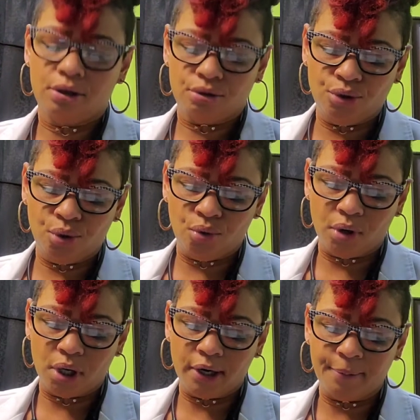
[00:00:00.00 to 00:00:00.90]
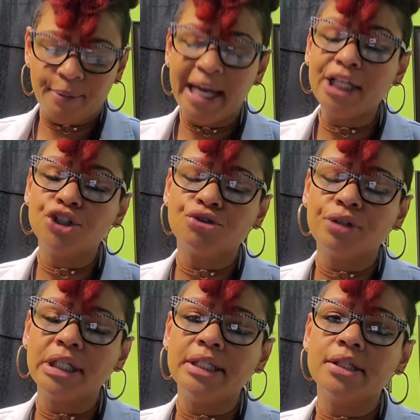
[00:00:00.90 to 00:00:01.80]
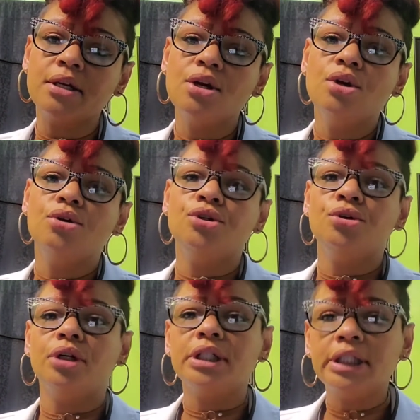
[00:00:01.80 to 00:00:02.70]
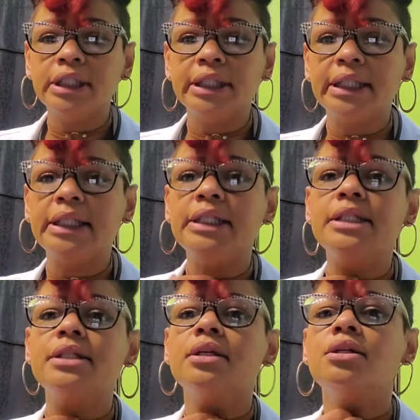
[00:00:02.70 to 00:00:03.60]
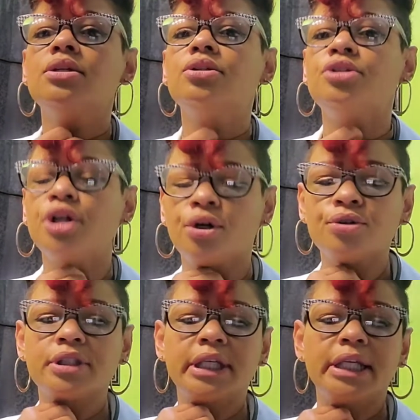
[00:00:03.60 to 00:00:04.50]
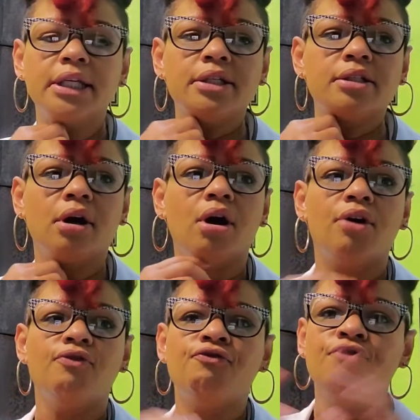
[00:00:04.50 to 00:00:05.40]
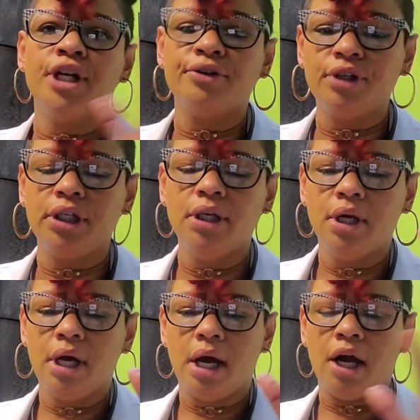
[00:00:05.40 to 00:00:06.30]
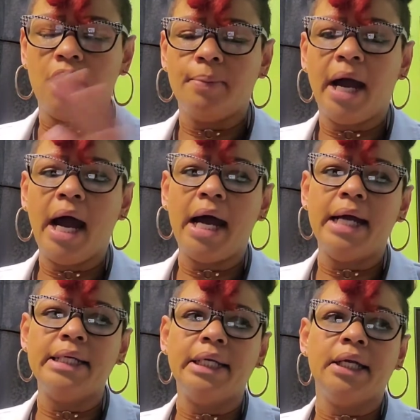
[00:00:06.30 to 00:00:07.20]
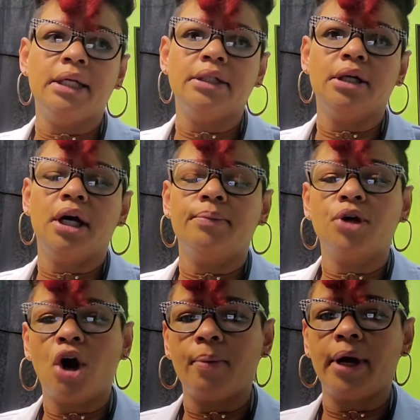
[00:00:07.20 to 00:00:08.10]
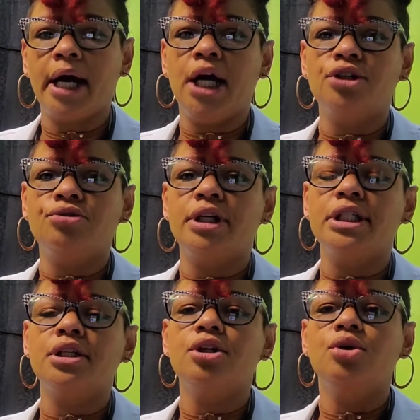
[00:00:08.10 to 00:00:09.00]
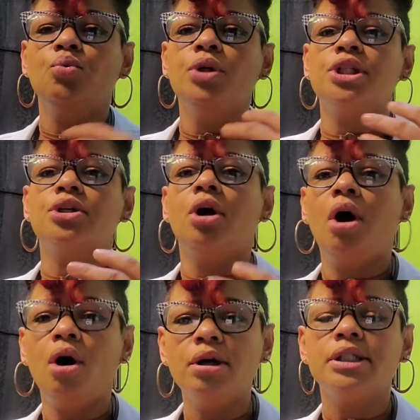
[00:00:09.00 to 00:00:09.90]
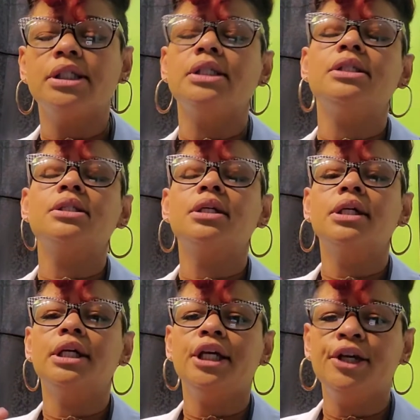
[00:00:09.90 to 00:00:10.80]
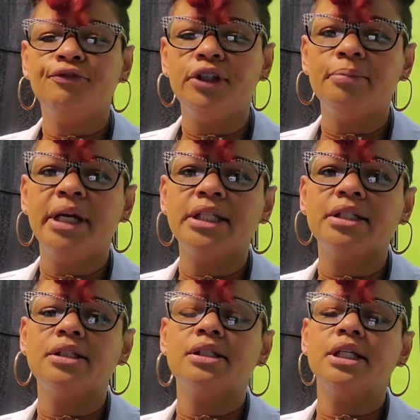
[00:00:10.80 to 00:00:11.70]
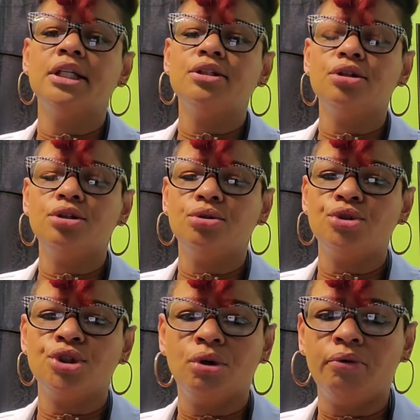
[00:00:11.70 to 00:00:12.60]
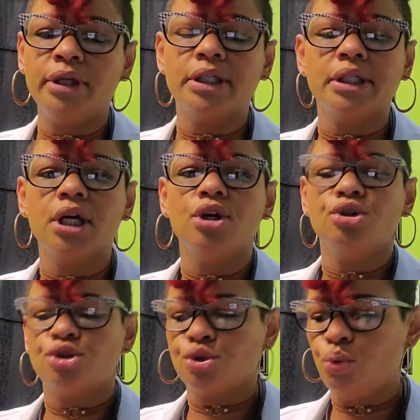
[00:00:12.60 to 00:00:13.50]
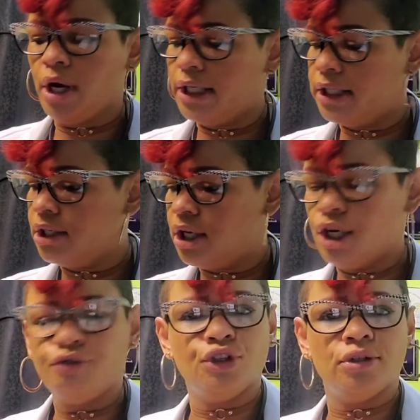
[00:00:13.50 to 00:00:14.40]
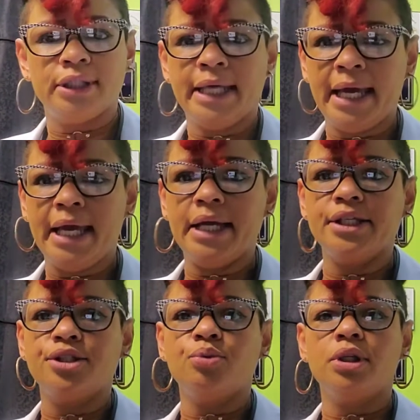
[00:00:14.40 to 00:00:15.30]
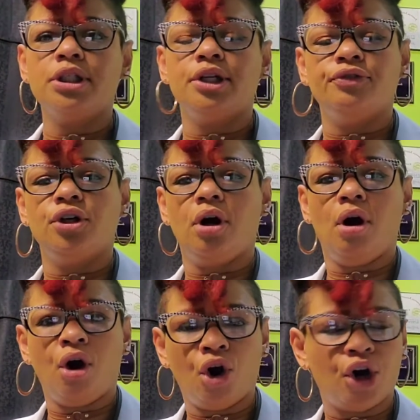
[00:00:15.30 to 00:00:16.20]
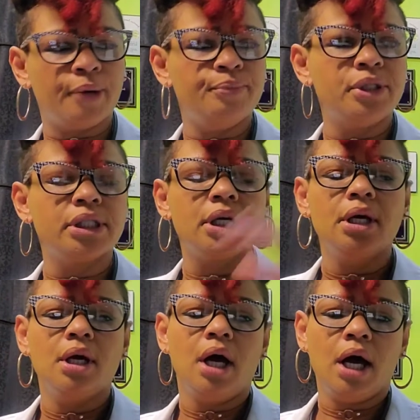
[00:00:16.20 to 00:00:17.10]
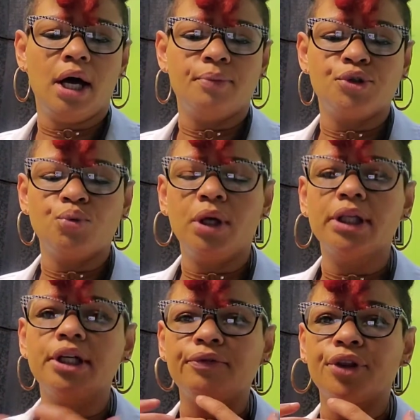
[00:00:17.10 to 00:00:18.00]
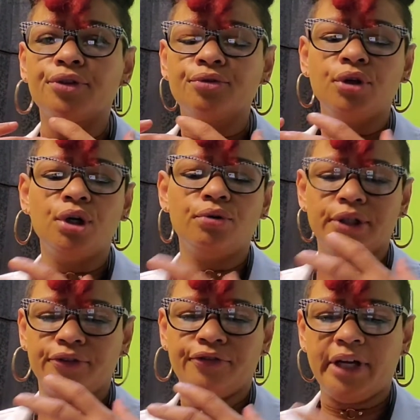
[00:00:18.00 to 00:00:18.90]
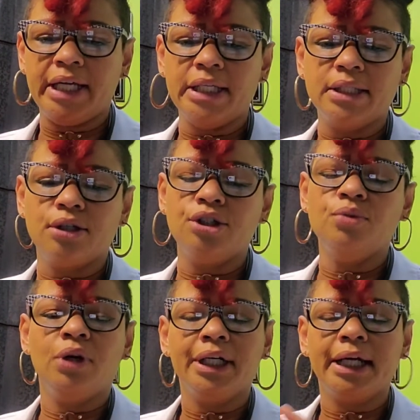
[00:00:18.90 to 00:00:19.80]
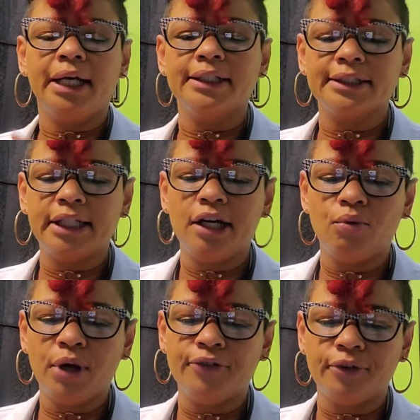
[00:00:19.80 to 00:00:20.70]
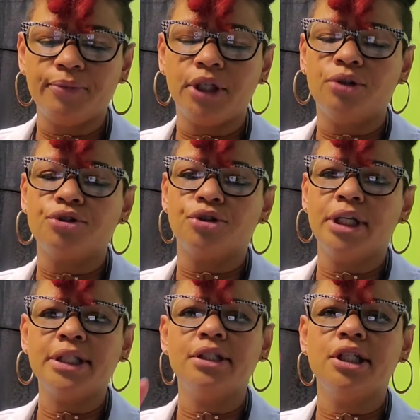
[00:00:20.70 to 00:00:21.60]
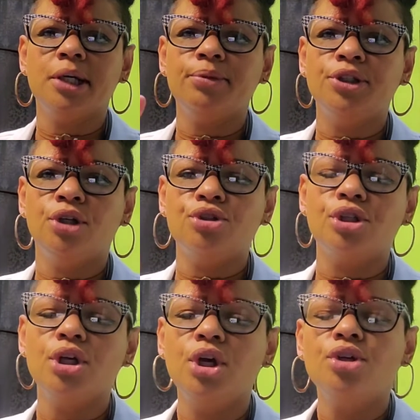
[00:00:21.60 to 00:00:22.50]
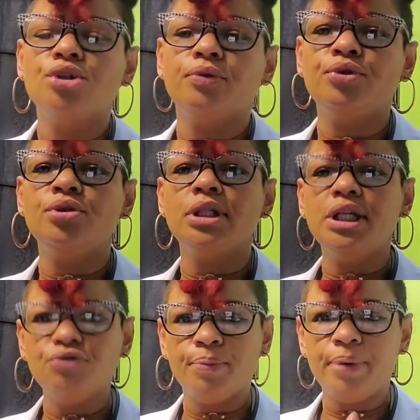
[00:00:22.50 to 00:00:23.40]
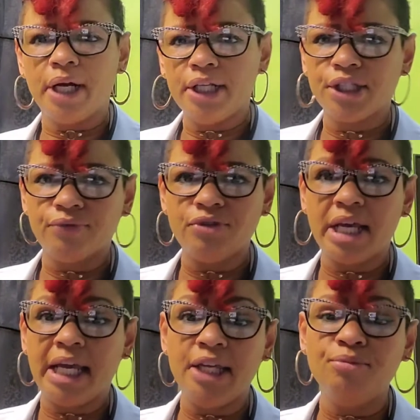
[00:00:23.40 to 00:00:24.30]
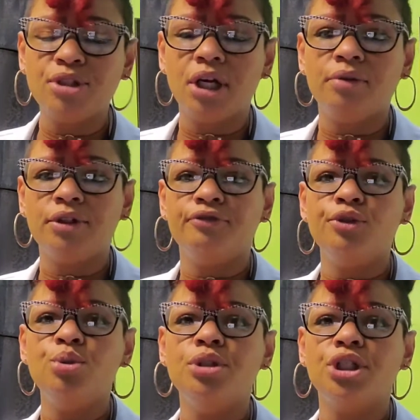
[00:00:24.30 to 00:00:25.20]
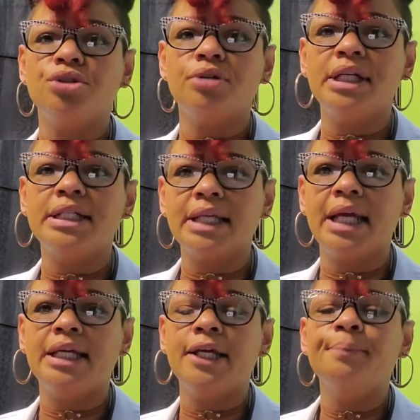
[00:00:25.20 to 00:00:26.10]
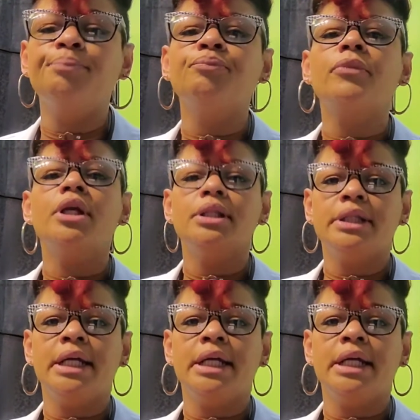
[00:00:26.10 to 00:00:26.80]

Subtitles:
your pastries, your cookies. Those things are very high in carbohydrates, which causes inflammations into your joints, swelling of your legs, swelling of your arms, swelling of the throat and face. So you want to kind of stay away from those. So that's a double dose. So if you see repetitive names of the foods that you're intaking, that